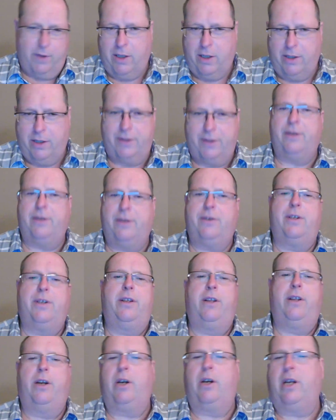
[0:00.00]
artisans
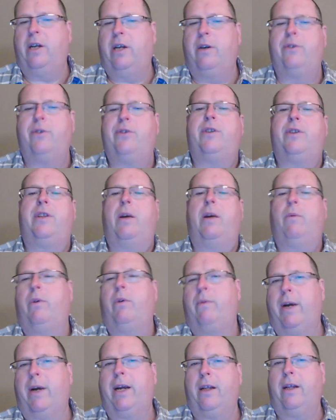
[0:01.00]
in their guilds that
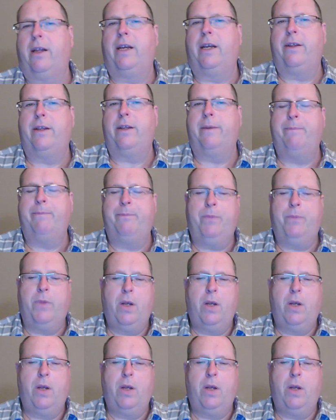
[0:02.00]
would regulate them.